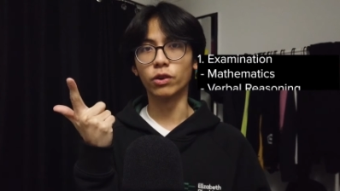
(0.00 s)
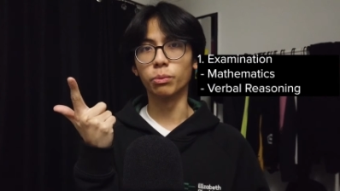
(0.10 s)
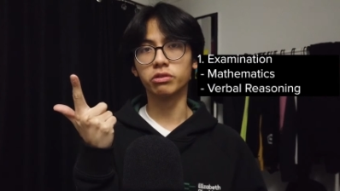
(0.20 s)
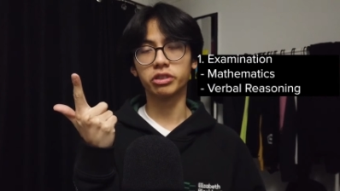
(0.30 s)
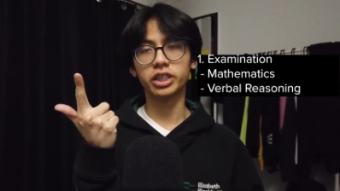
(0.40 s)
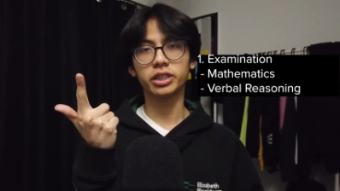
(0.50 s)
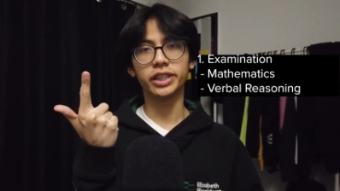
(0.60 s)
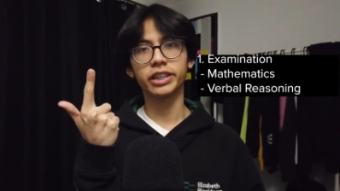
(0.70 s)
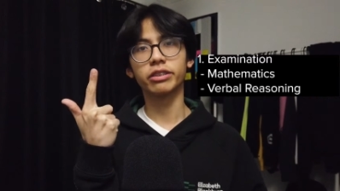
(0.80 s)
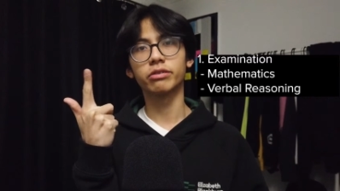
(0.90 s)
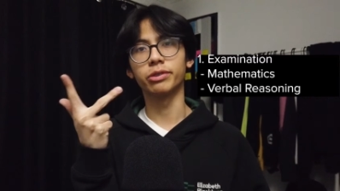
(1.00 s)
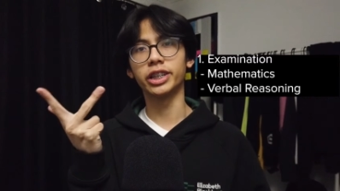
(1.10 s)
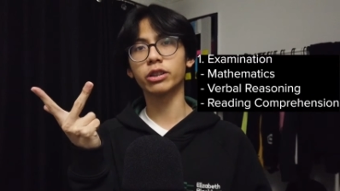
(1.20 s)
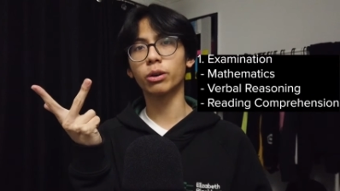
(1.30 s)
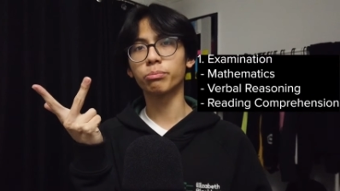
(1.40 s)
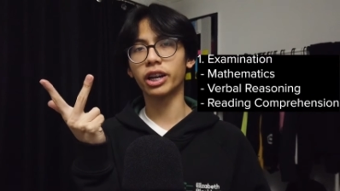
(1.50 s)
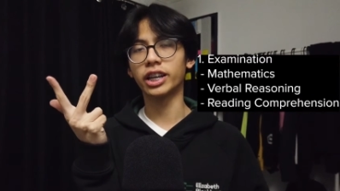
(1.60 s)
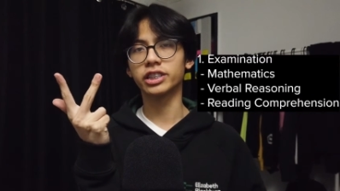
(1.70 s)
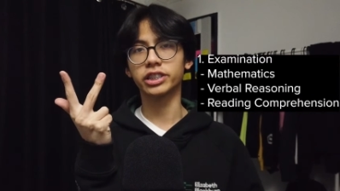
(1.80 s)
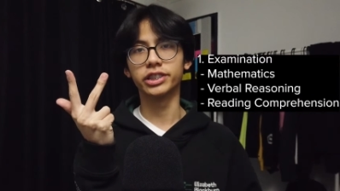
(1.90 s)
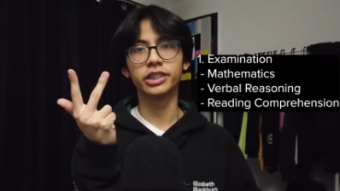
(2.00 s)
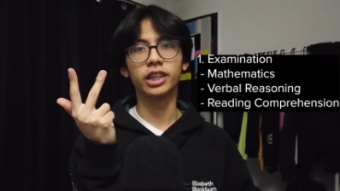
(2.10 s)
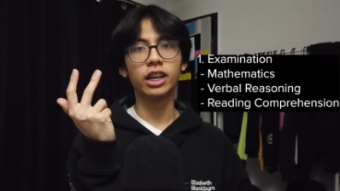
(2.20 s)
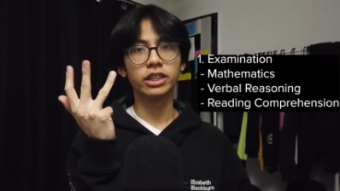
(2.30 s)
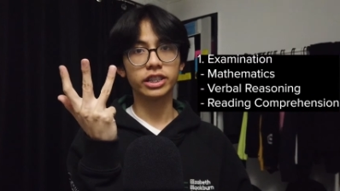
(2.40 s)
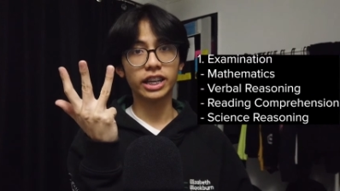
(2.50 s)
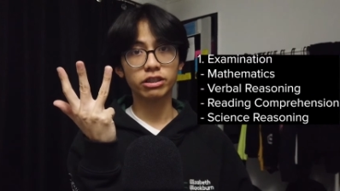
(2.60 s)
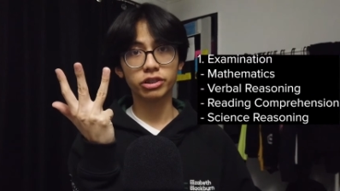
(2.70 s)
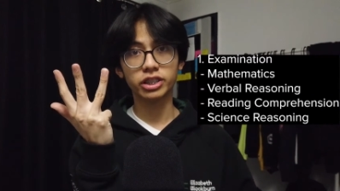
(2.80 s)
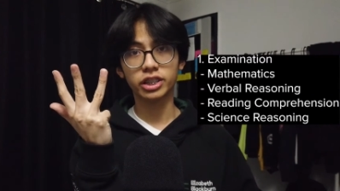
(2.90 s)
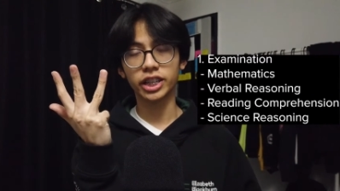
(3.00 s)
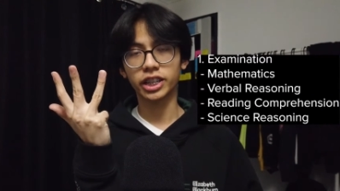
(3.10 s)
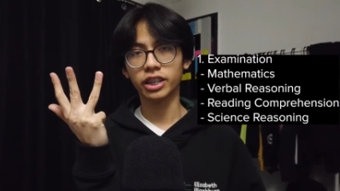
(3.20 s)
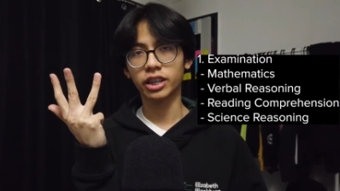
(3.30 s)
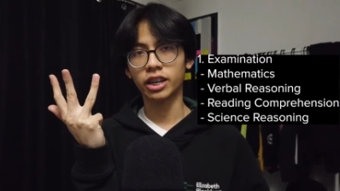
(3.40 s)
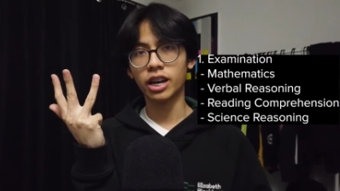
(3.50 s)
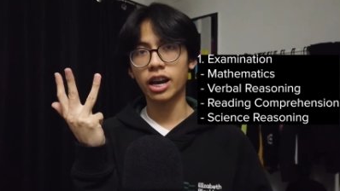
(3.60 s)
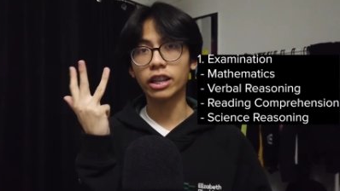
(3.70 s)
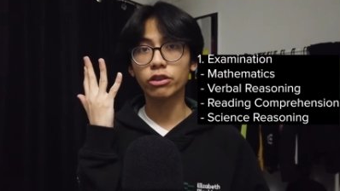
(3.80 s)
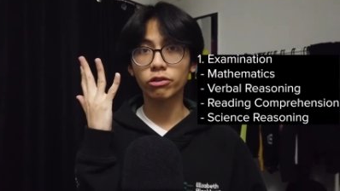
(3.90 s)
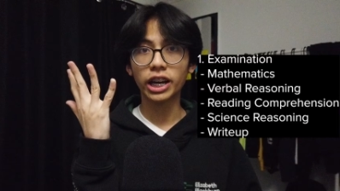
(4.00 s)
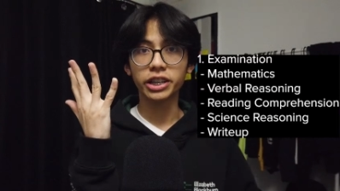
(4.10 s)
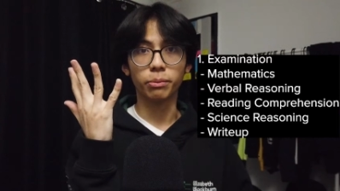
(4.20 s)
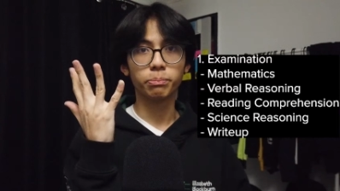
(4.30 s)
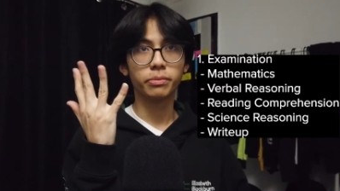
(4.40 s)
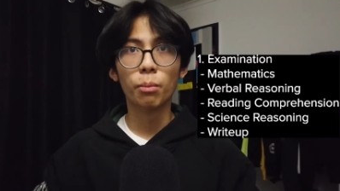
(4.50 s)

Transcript: verbal reasoning, reading comprehension, science reasoning, and a write-up.